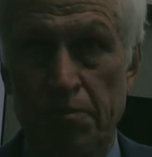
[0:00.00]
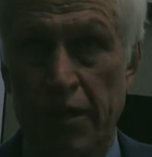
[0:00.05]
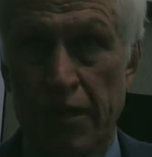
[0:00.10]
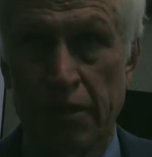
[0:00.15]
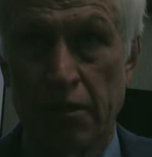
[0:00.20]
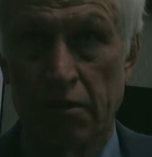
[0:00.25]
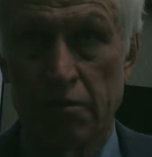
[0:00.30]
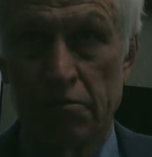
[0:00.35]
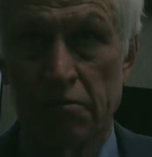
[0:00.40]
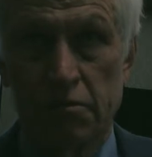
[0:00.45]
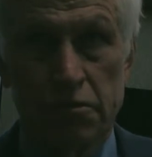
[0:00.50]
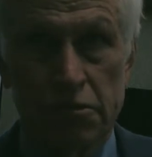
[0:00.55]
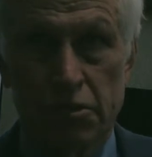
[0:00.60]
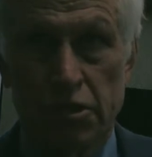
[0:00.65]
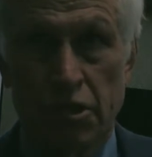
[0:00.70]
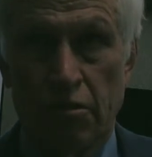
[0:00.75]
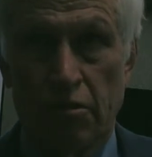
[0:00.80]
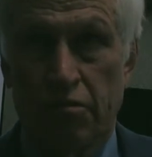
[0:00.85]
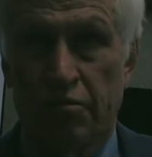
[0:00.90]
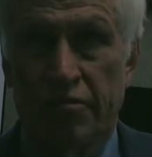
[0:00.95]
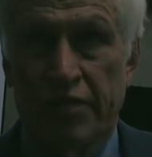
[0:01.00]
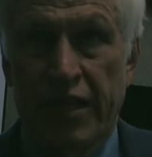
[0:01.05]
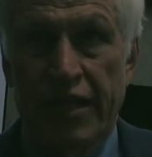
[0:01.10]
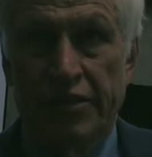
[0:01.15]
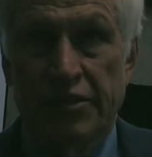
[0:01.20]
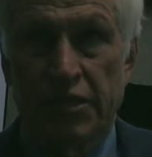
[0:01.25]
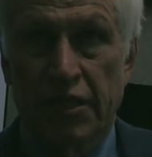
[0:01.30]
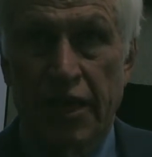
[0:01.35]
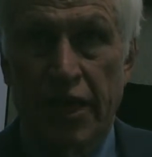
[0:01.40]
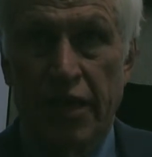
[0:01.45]
bill. So
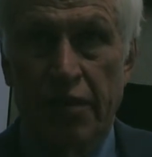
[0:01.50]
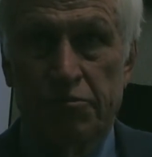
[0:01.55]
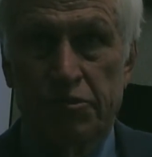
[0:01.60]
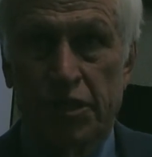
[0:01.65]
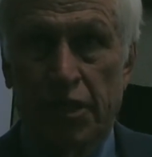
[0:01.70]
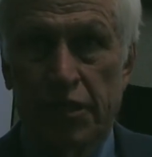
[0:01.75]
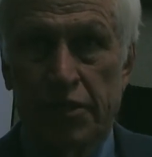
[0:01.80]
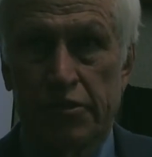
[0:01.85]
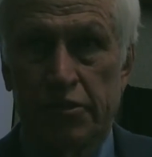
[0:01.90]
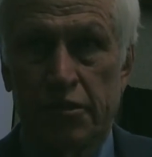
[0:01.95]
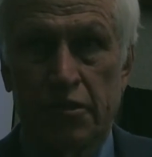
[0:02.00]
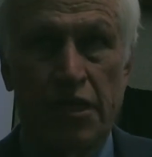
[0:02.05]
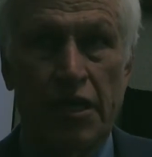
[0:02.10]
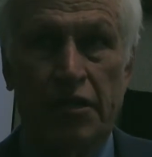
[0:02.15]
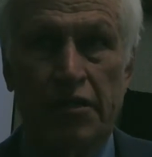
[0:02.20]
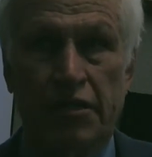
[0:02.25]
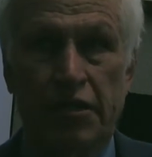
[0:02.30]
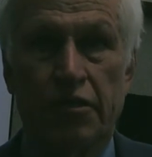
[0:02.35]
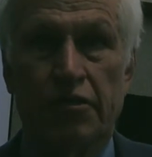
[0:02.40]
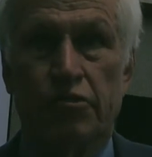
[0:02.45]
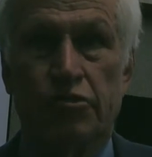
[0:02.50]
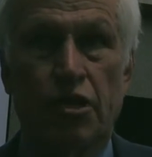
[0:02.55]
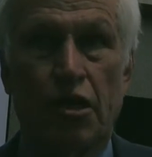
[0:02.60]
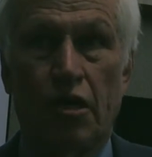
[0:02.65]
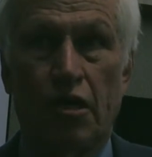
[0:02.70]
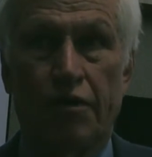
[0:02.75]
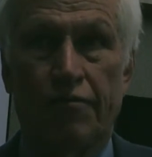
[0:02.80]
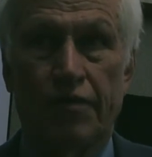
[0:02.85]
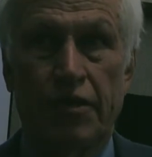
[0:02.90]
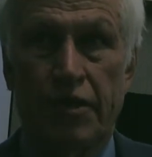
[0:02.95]
that's a game changer. That tells
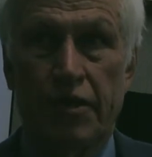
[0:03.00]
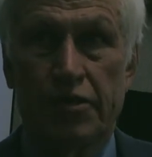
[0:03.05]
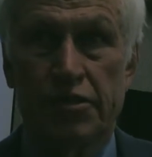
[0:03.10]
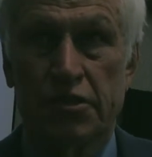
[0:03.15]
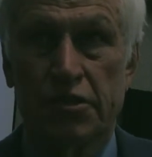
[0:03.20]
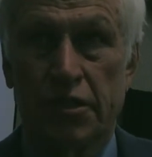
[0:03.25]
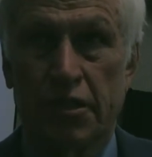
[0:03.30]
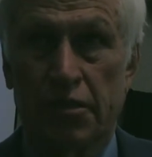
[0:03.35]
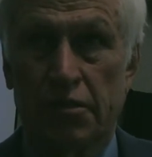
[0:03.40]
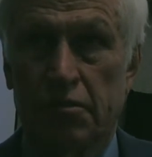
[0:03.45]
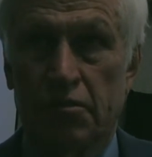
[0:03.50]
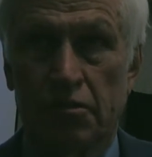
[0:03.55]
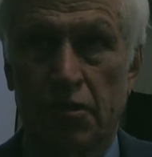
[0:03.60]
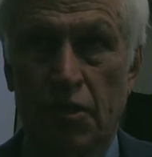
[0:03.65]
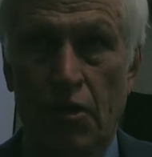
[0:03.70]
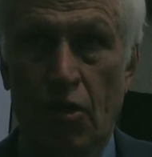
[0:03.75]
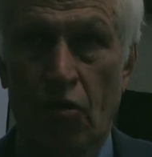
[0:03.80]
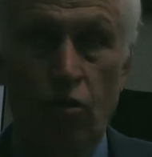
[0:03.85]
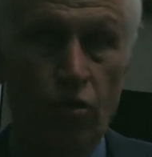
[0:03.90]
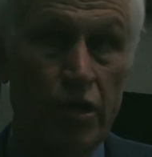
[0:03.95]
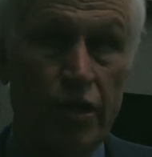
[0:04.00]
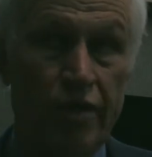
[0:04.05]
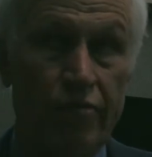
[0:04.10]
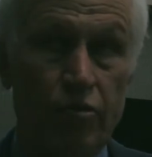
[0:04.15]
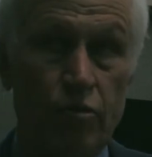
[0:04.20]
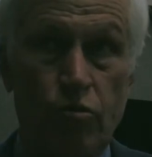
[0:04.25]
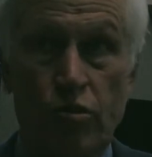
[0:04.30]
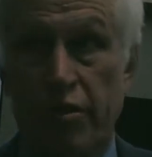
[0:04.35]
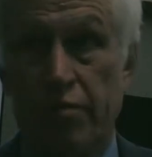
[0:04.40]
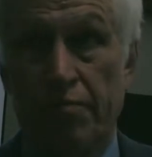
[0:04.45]
all of us that
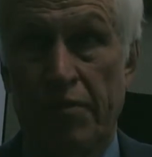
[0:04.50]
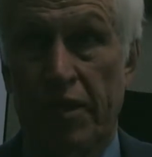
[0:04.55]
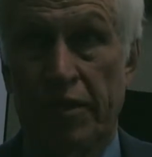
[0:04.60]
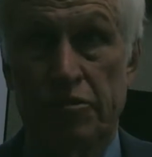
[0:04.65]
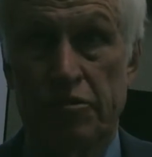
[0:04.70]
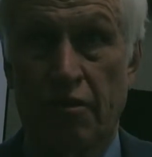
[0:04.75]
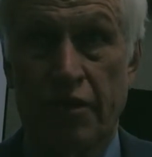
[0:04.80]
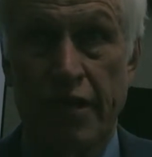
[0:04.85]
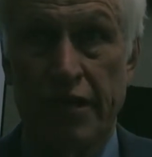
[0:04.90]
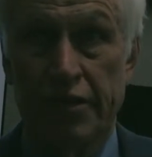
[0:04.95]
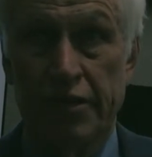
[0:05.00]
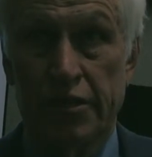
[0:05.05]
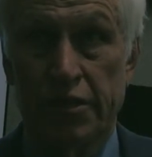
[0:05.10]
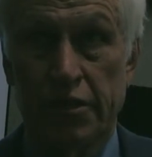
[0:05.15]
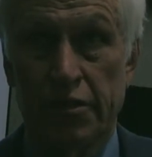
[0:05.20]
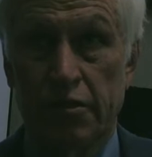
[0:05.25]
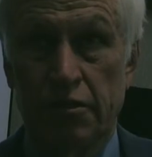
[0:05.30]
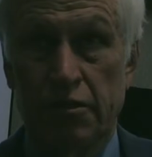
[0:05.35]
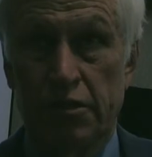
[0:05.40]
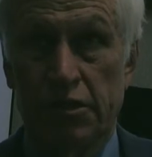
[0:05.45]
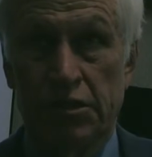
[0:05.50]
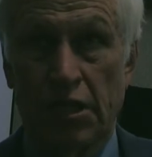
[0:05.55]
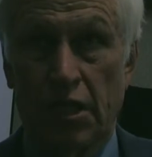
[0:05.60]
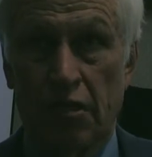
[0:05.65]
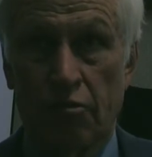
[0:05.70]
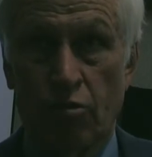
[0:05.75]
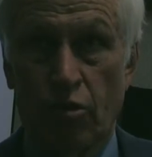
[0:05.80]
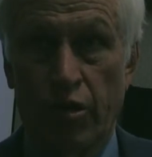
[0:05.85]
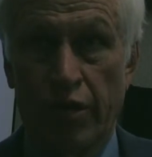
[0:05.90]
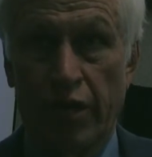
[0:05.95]
whatever we've been trying to do is
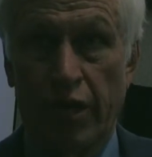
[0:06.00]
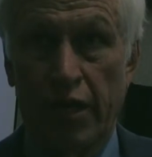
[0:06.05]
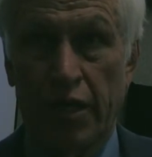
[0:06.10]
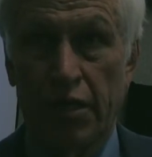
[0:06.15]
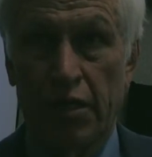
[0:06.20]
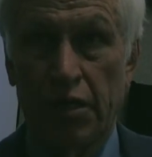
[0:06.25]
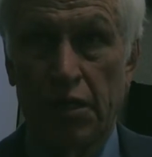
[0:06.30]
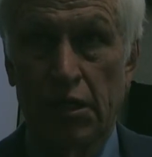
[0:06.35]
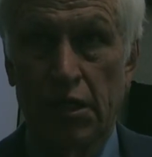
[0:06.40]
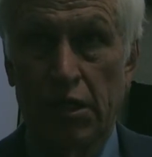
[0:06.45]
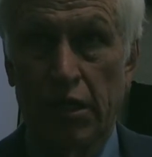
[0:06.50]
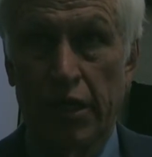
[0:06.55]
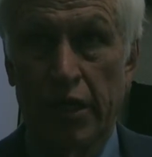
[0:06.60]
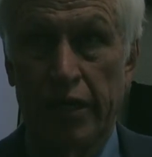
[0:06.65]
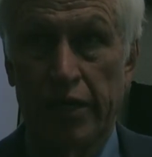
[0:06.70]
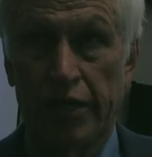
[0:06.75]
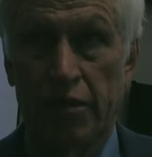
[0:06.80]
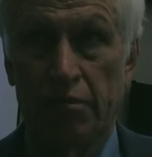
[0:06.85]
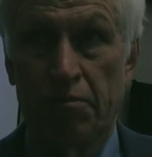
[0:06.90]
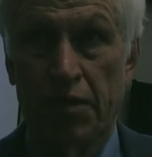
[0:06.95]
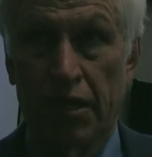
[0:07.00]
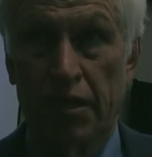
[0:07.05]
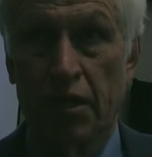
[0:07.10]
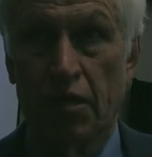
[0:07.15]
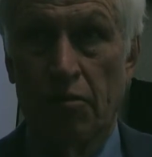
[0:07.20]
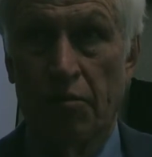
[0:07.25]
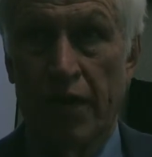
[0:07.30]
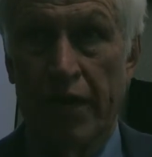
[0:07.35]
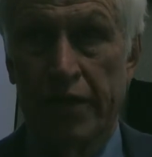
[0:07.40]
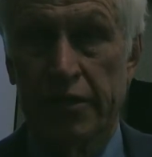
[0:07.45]
not working, and you'd better
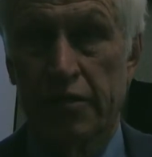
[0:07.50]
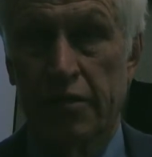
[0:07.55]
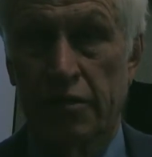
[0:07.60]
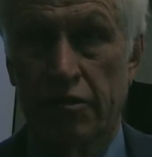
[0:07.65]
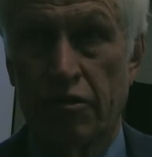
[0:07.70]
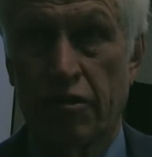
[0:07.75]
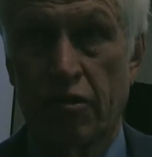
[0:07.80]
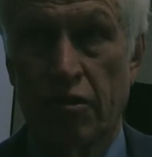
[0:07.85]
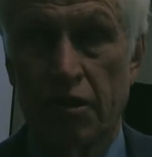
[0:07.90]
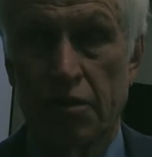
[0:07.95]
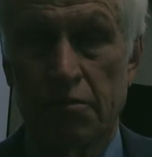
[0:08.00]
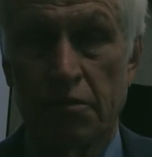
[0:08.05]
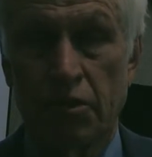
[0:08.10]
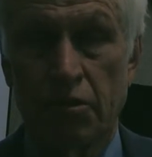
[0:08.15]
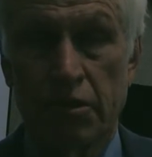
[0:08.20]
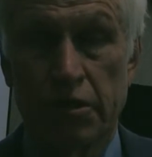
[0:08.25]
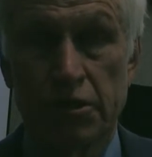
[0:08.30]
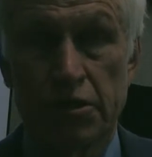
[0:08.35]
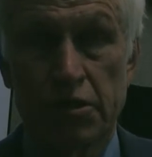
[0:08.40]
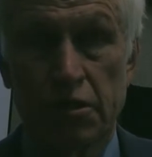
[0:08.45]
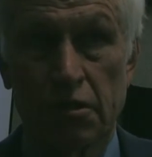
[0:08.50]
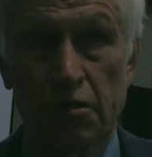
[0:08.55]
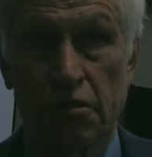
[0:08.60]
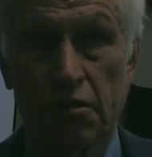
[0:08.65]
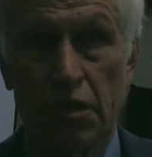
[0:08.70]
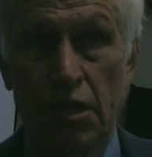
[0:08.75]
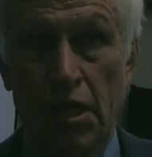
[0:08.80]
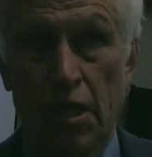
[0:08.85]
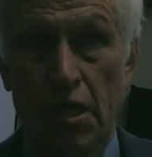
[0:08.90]
go back to the drawing board. So